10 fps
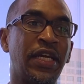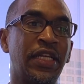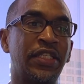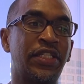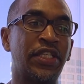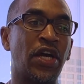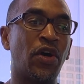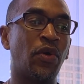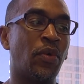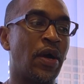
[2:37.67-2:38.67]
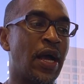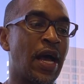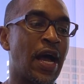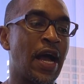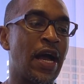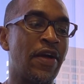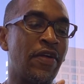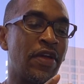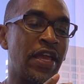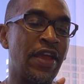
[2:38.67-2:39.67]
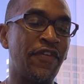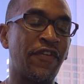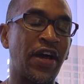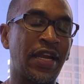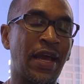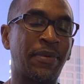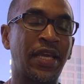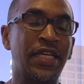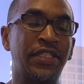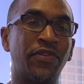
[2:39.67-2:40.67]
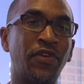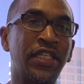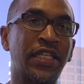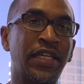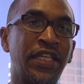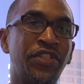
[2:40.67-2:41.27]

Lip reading: And so if you file an application recently,